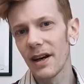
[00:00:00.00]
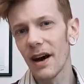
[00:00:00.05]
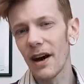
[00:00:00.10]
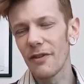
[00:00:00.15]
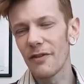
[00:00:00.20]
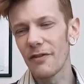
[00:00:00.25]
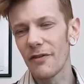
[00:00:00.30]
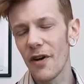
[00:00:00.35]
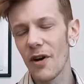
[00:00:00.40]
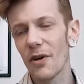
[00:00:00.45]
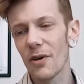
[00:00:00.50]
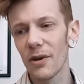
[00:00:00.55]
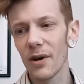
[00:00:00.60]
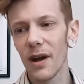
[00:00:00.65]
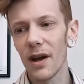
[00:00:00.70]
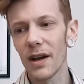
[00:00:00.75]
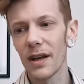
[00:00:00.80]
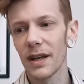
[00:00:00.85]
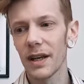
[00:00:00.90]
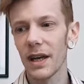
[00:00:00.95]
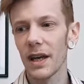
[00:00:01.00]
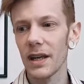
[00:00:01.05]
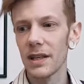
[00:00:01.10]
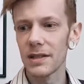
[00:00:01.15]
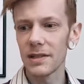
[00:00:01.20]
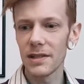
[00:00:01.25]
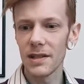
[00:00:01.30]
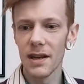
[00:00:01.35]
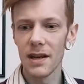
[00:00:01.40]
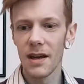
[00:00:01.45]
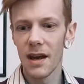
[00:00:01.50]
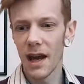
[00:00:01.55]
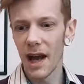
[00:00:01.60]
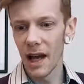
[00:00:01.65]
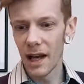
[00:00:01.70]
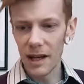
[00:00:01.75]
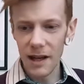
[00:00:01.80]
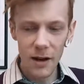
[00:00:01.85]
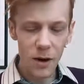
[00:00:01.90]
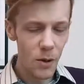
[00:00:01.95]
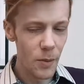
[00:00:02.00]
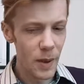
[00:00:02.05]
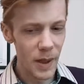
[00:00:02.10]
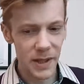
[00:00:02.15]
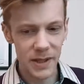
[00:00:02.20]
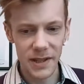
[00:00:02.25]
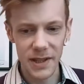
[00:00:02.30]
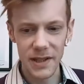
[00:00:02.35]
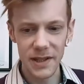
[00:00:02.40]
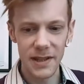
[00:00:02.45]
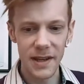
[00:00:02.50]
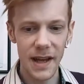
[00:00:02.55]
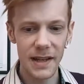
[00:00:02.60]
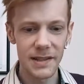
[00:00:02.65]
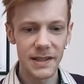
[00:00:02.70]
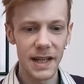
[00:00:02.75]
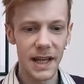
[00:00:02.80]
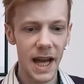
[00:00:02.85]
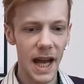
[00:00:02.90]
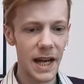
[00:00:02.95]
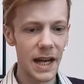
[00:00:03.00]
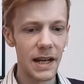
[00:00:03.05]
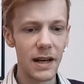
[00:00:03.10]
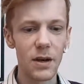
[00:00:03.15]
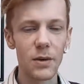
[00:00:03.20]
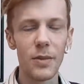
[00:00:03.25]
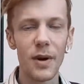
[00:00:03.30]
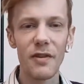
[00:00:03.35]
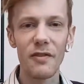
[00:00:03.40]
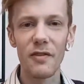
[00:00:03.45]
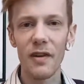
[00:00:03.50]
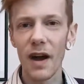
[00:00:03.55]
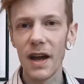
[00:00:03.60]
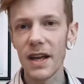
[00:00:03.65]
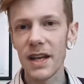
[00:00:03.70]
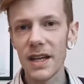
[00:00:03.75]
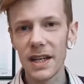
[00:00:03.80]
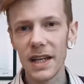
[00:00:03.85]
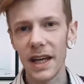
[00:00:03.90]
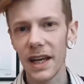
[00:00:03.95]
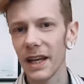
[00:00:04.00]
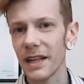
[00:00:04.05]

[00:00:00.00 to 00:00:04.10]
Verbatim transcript: I feel like it's a little bit synthetic and a little bit vague.